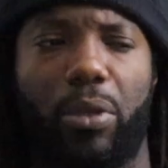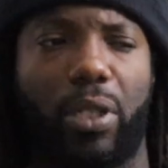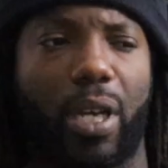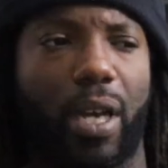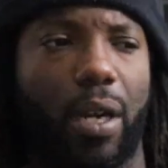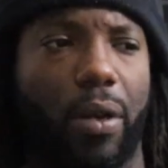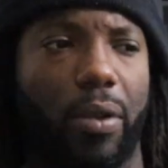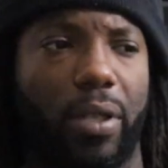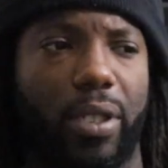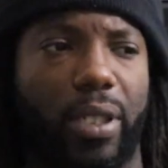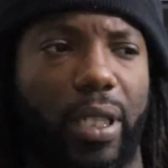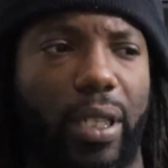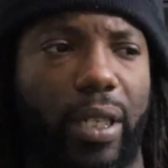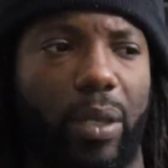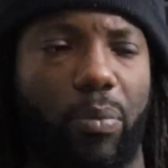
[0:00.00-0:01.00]
bit higher than
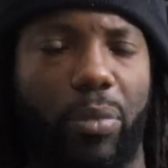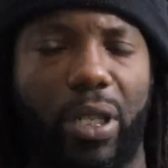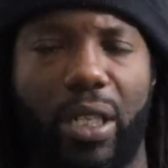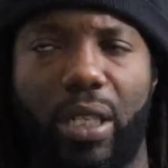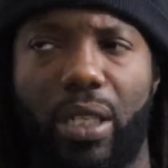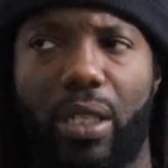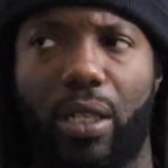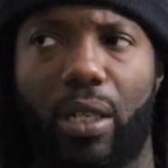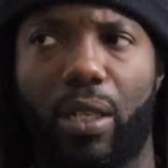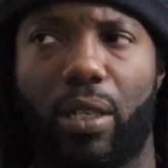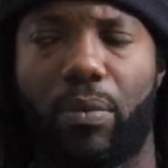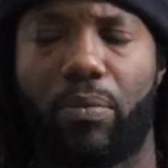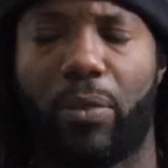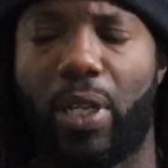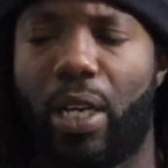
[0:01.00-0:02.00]
ten eighty p.
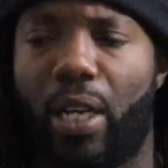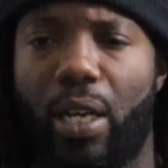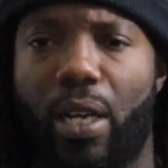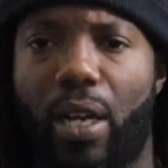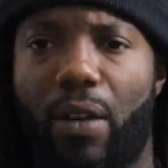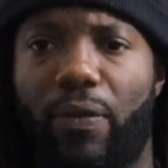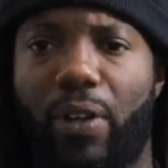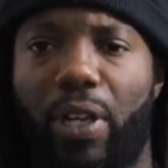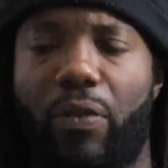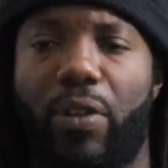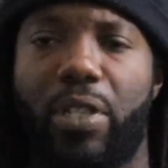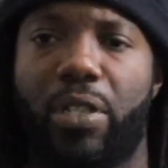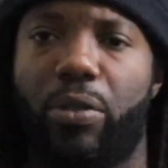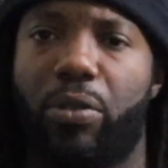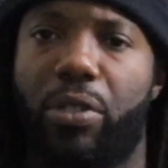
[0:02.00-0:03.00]
Um, I forgot the
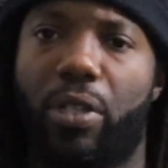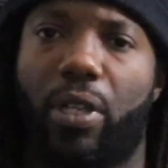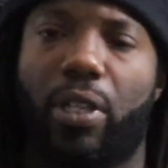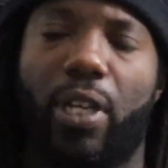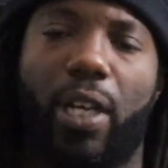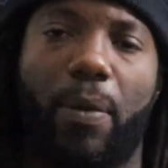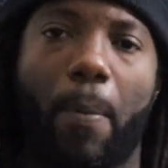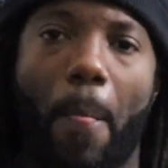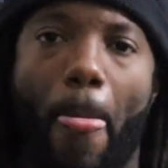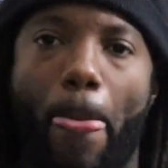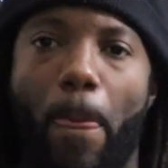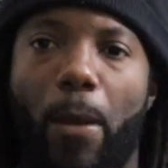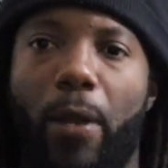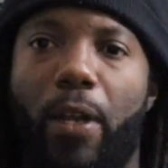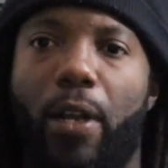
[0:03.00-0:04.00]
resolution on that.
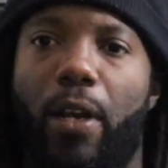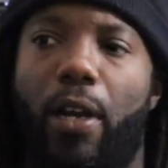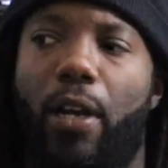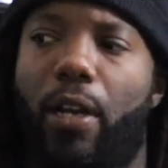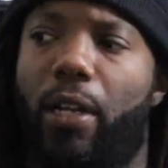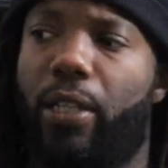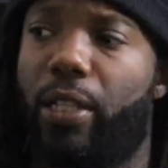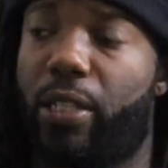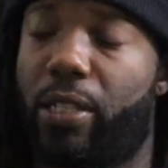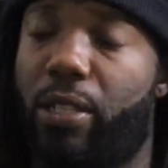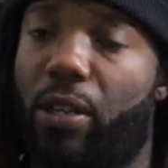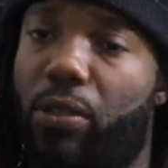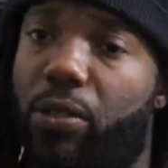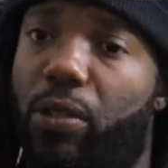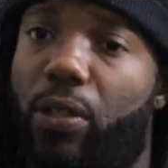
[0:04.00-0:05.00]
Uh, and this
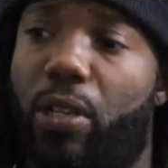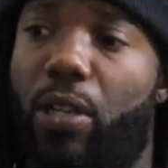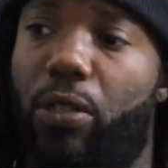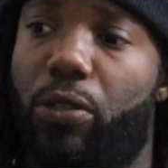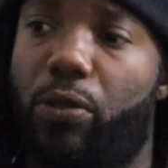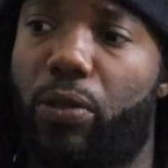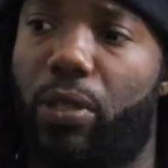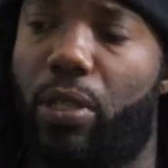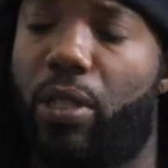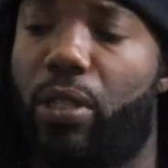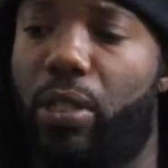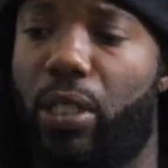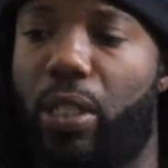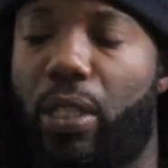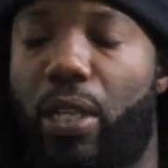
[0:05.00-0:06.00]
is also one hundred.
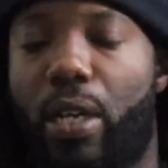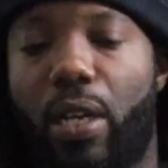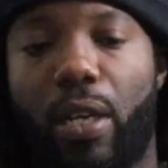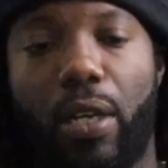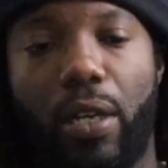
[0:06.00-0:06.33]
The